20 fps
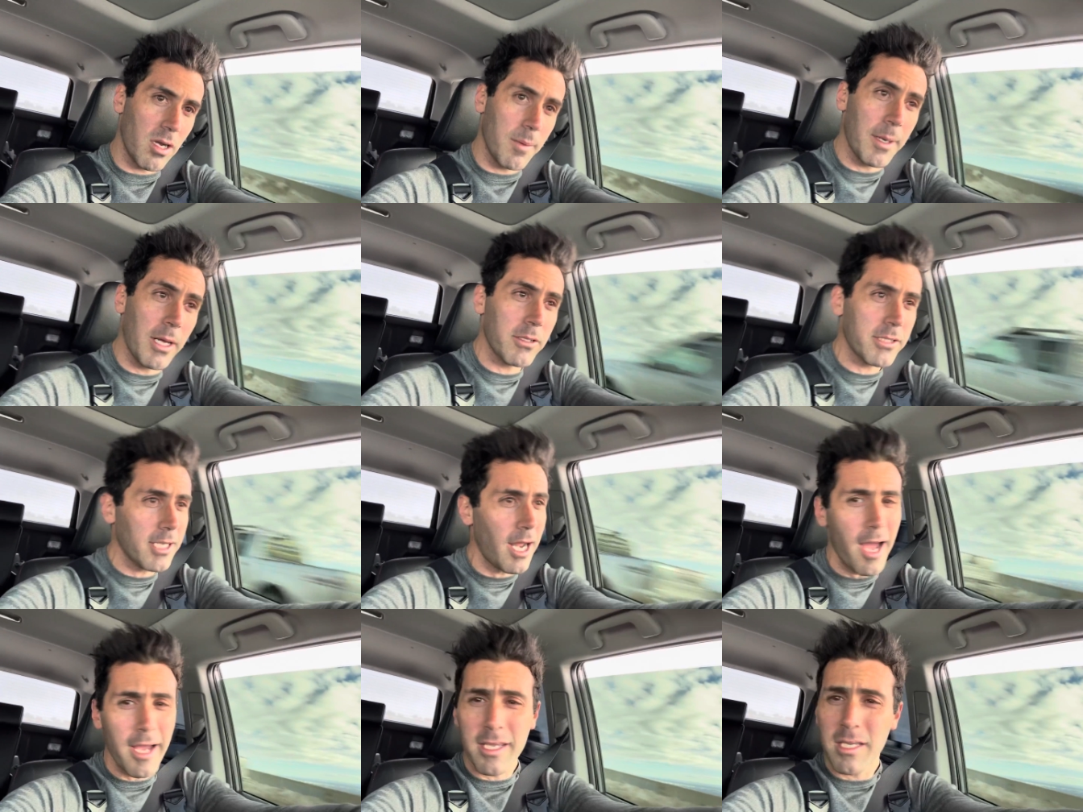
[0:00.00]
And I was
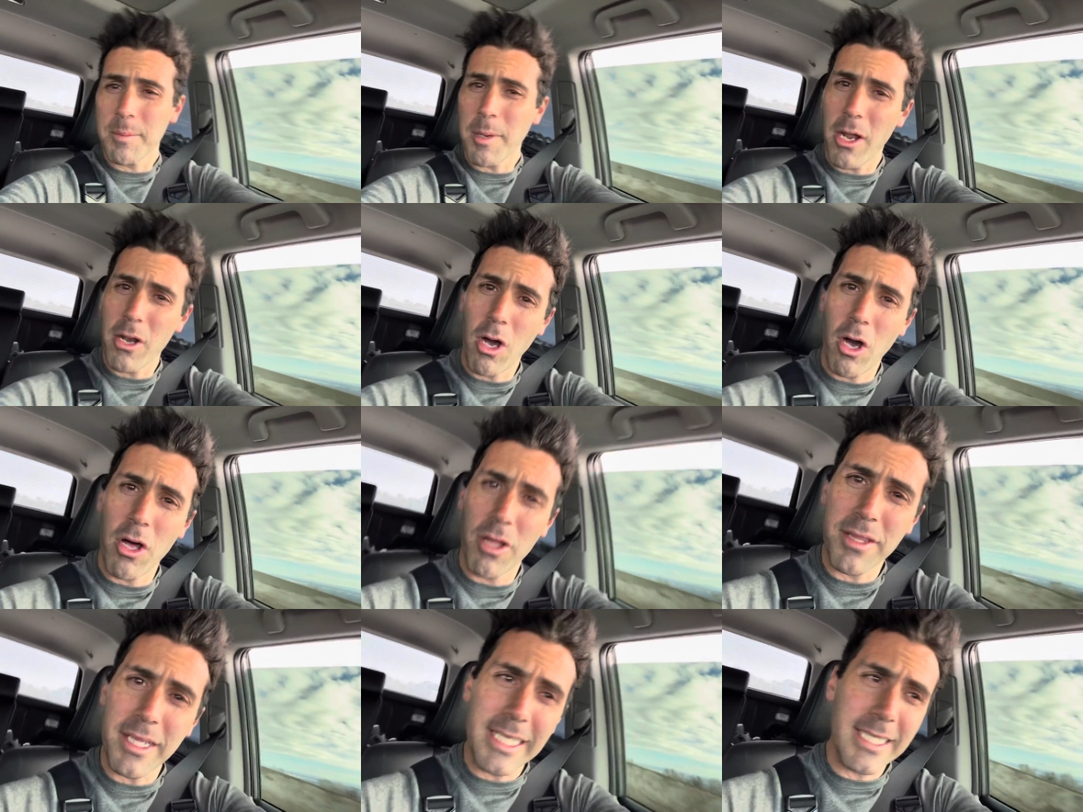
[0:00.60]
talking about
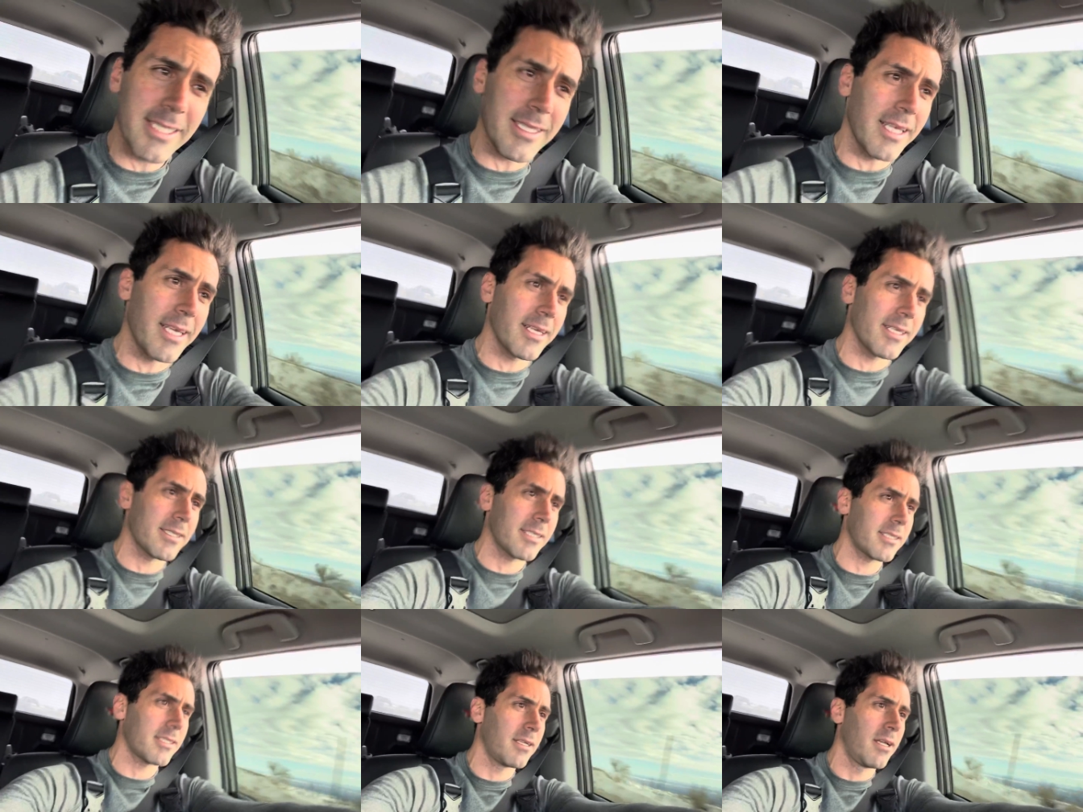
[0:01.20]
all these
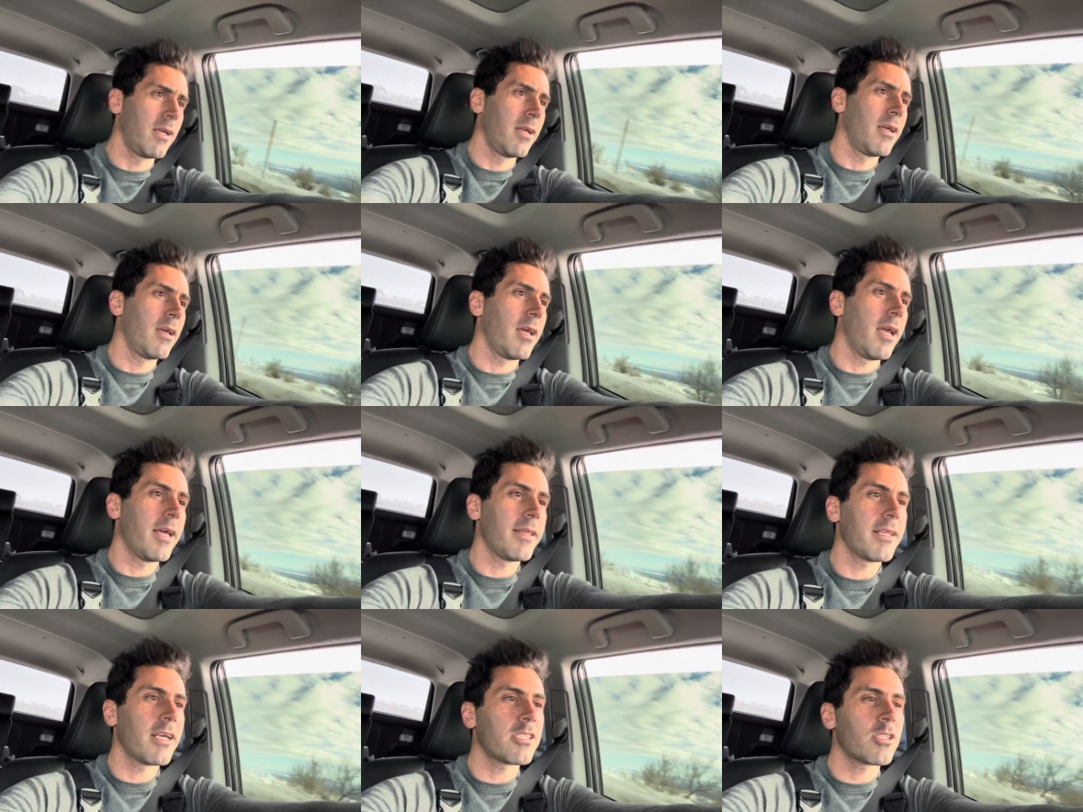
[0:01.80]
things,
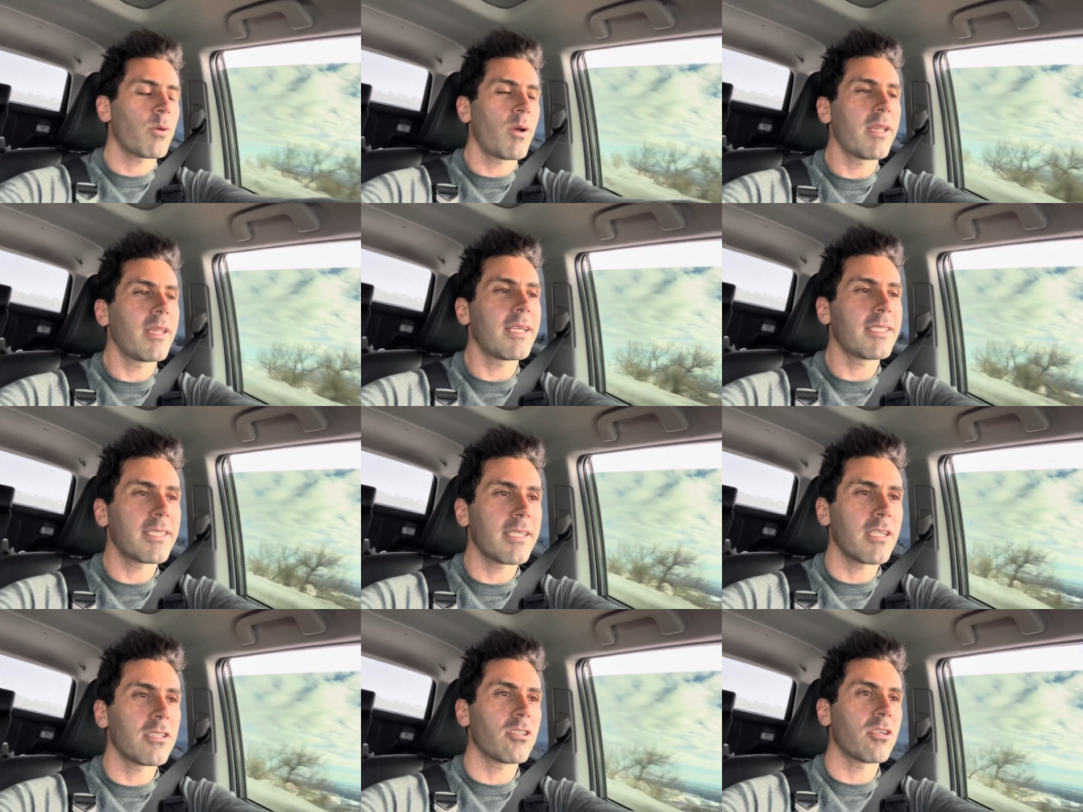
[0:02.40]
and that's why they
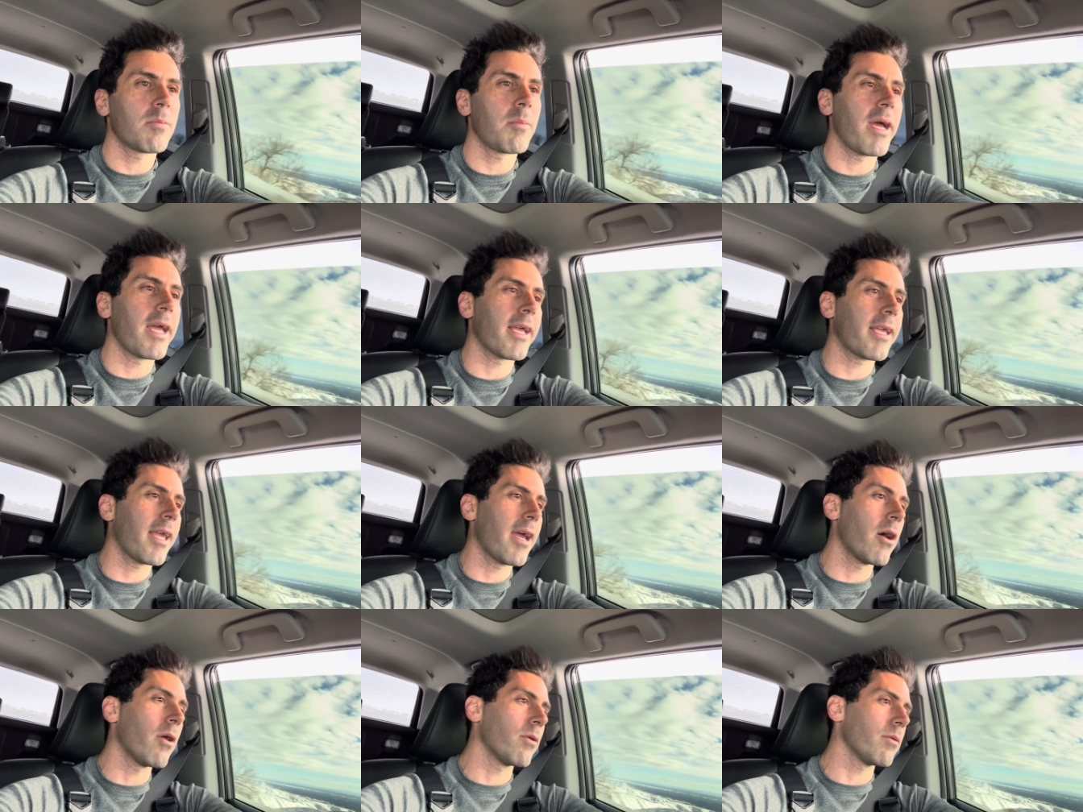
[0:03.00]
censored my
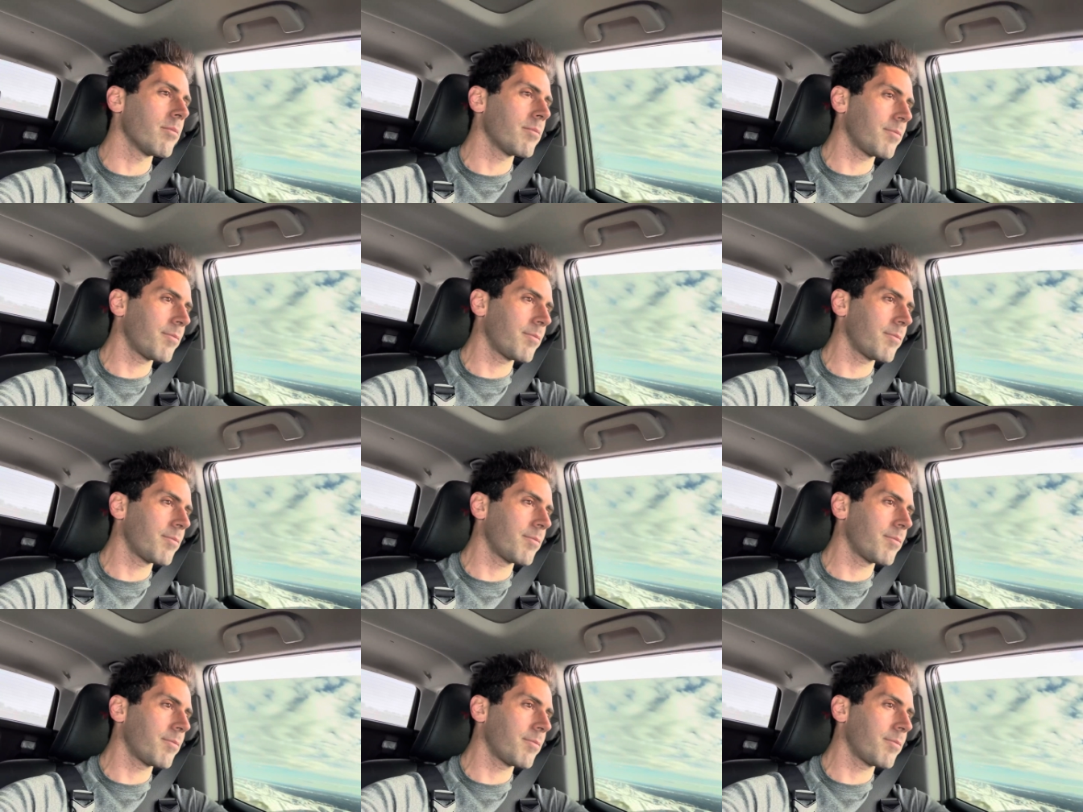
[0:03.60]
account.